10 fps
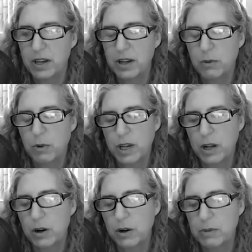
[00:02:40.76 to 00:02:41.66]
work at
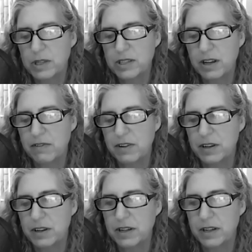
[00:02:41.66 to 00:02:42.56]
home and stuff
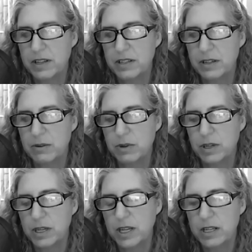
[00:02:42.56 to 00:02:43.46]
and didn't
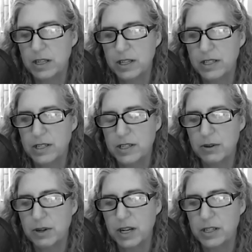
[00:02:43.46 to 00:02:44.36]
really need to listen to
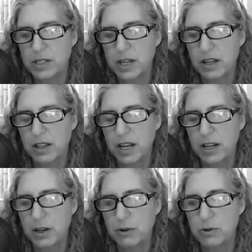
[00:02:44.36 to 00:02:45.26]
it, I just kind of let
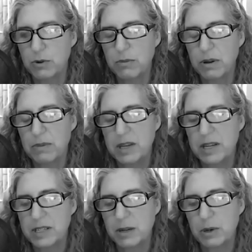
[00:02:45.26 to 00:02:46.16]
it go dormant
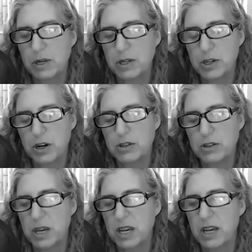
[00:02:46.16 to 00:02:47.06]
because they were going to
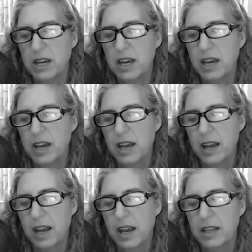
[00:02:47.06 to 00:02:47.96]
charge me.
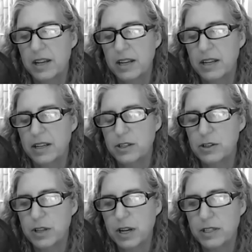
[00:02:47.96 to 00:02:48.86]
And then in
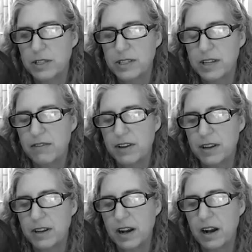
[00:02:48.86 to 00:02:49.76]

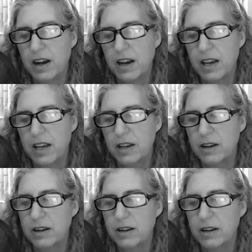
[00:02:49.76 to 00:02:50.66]
2007, I
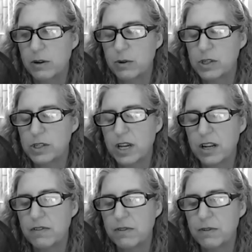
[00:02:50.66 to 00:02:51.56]
was just kind
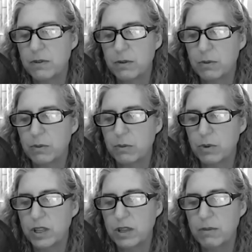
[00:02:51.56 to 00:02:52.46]
of
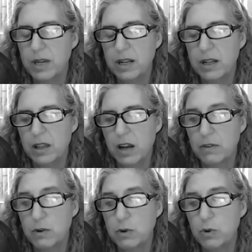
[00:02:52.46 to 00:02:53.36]
really meeting a lot
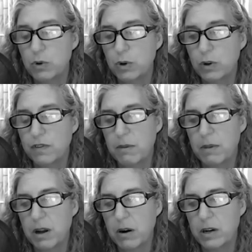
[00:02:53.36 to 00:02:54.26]
of cool
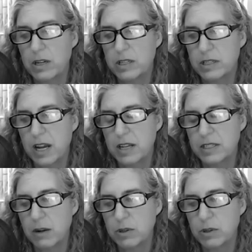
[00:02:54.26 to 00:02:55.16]
female artists as
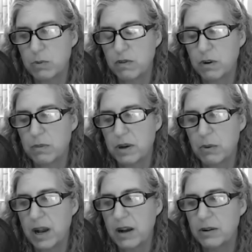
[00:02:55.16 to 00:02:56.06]
I was performing
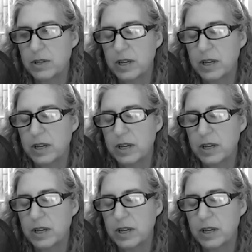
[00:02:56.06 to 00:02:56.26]
around,